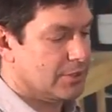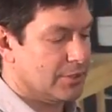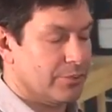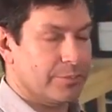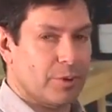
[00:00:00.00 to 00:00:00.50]
to
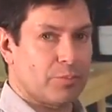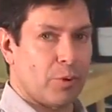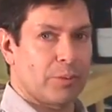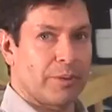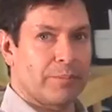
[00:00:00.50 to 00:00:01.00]
the
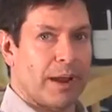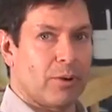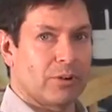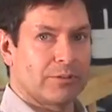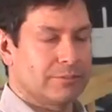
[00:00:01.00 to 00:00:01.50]
appropriate
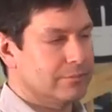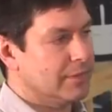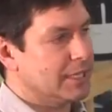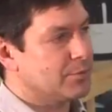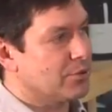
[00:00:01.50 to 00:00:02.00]
power
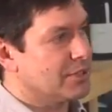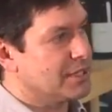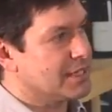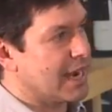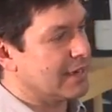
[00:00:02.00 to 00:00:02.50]
as per the
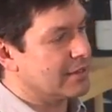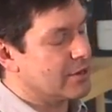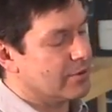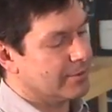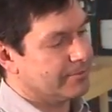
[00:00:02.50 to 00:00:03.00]
design of the
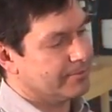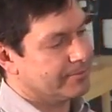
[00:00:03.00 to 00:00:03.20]
unit,